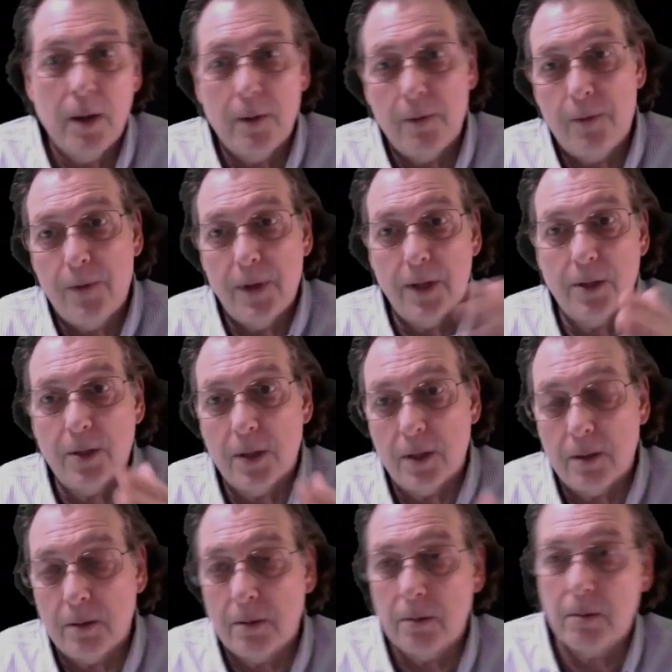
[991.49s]
feeds
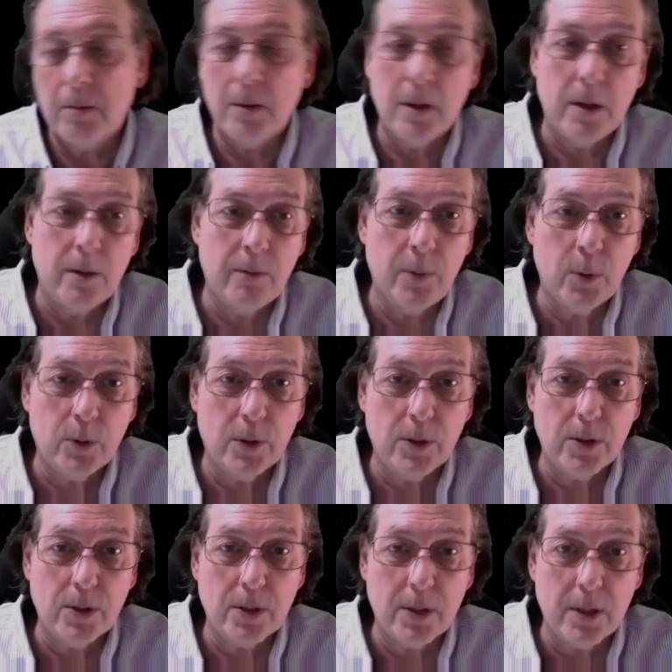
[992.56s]
in uh,
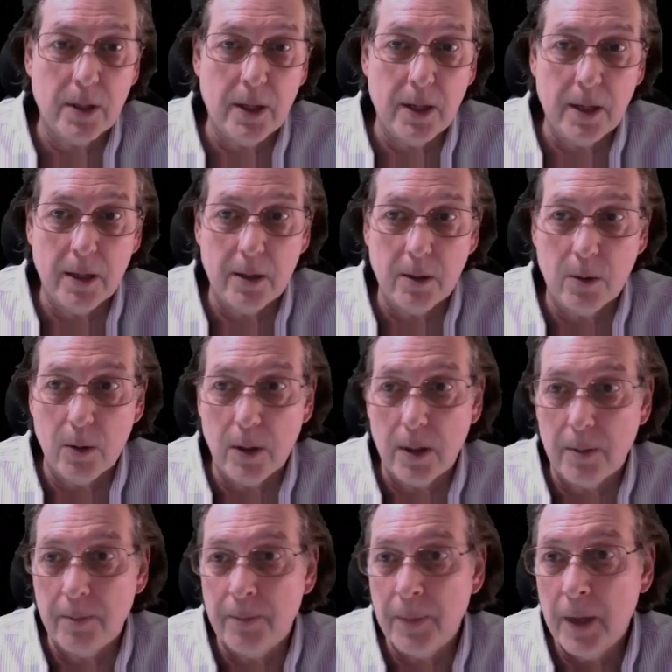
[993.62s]
voltages into the end of the grid.